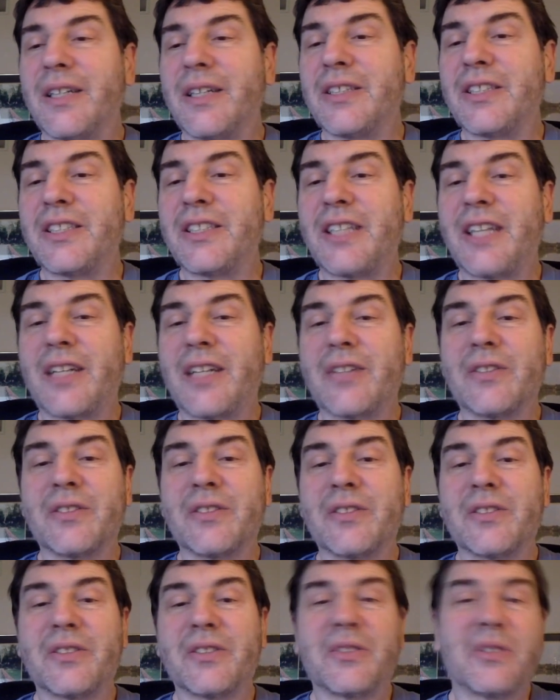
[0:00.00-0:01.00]

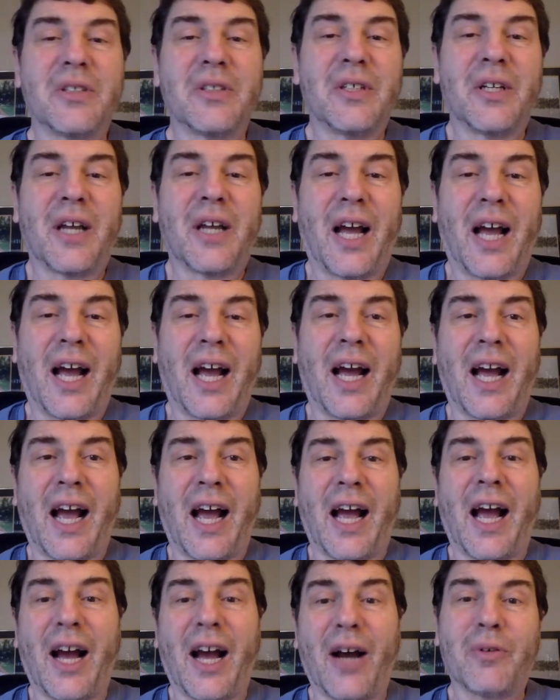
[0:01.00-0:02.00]
settles
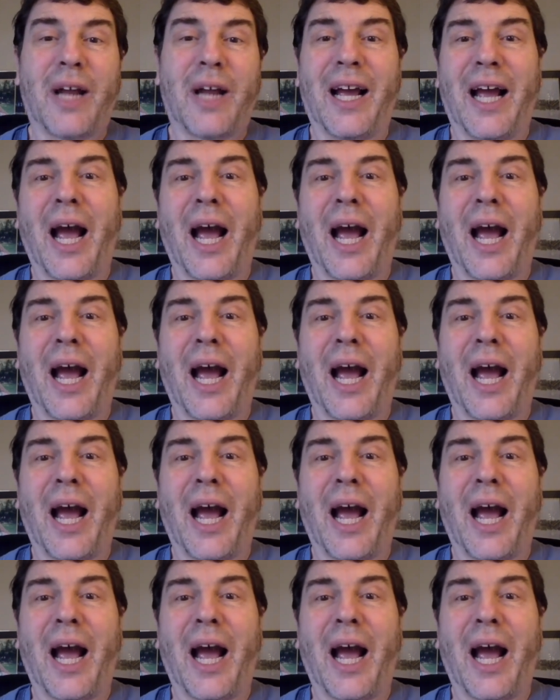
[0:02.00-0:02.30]
out.